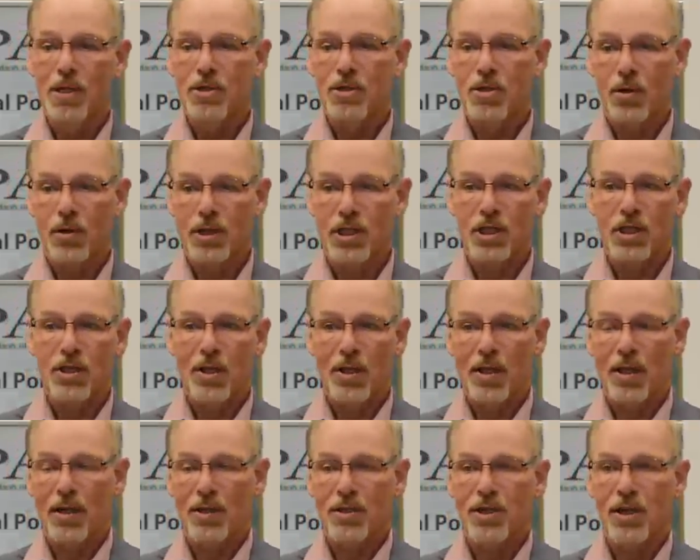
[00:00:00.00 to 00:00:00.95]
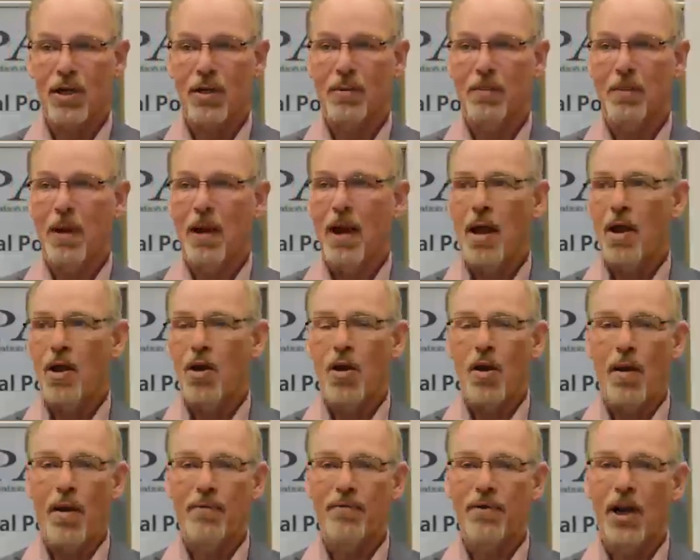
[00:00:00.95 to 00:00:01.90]
So there's a
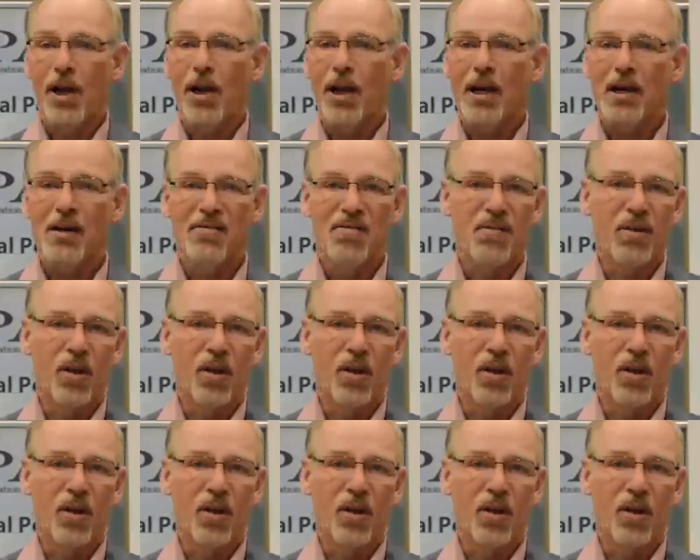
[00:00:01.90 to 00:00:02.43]
very